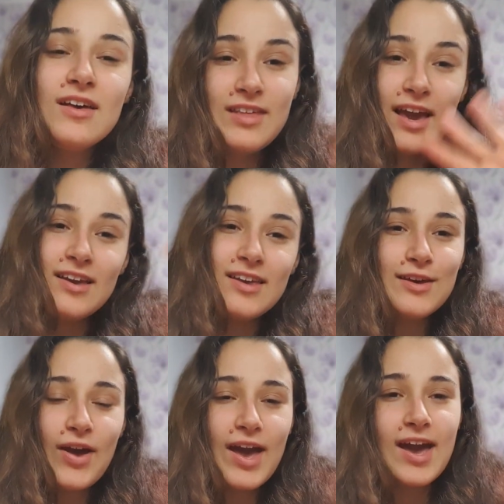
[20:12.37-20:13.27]
Thank
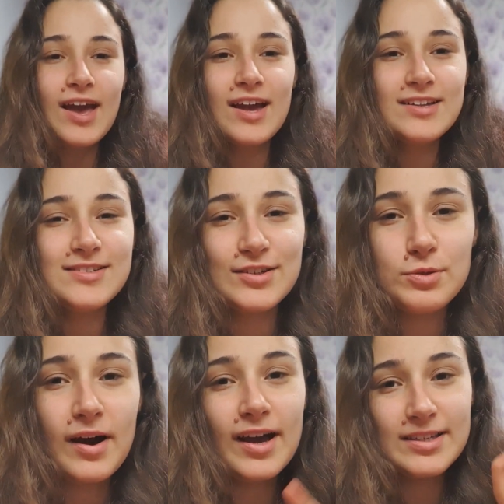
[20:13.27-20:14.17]
you and
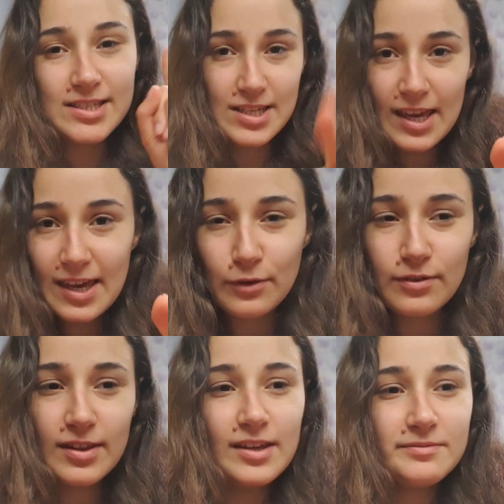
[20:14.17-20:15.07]
goodbye. Stay healthy.